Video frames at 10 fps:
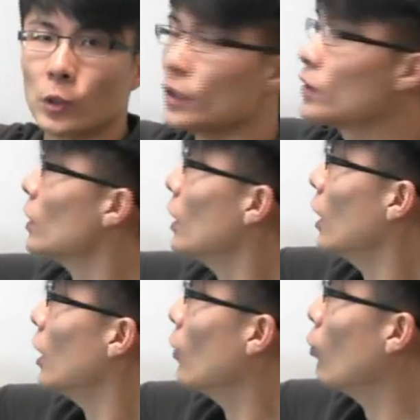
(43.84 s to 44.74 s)
choice,
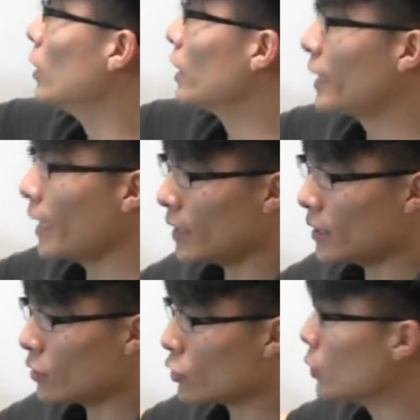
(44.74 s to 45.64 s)
we'll
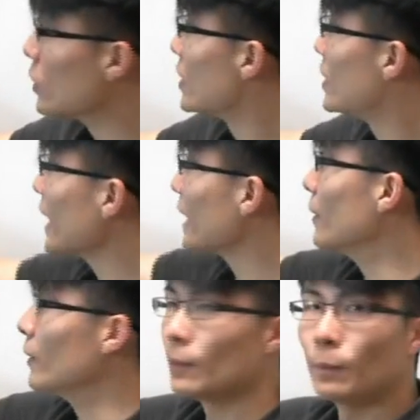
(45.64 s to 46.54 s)
again choose a
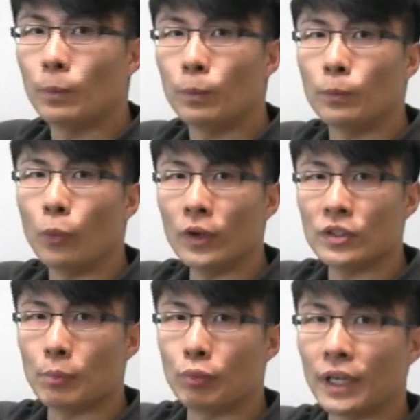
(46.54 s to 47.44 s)
second
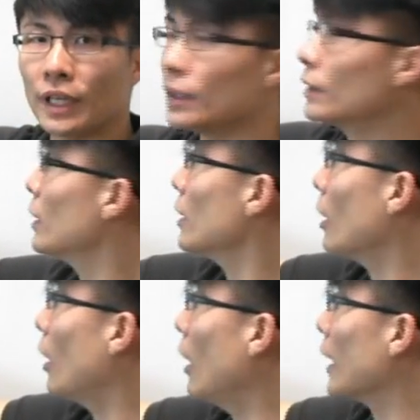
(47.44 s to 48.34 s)
point to break it,
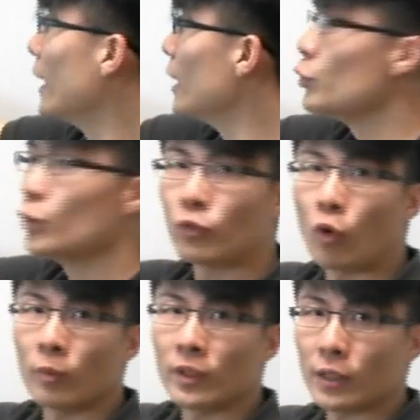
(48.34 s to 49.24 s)
again
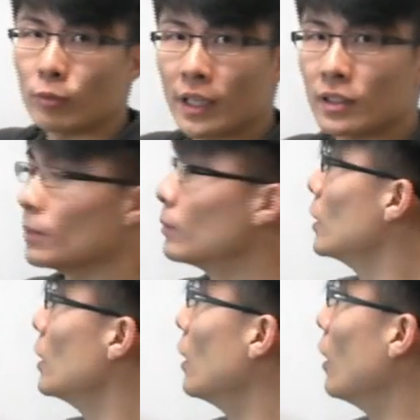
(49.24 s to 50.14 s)
uniformly at random
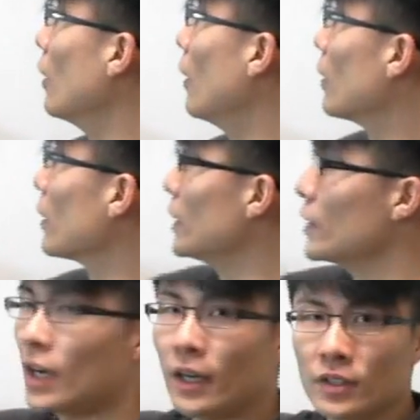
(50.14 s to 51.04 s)
along the
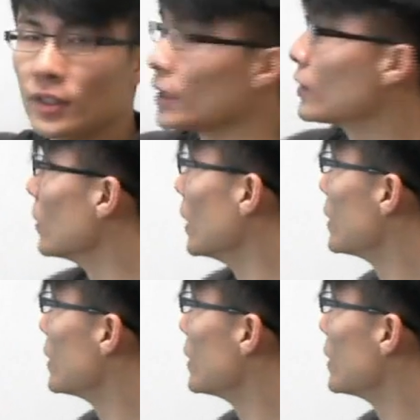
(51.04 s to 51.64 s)
entire stick. So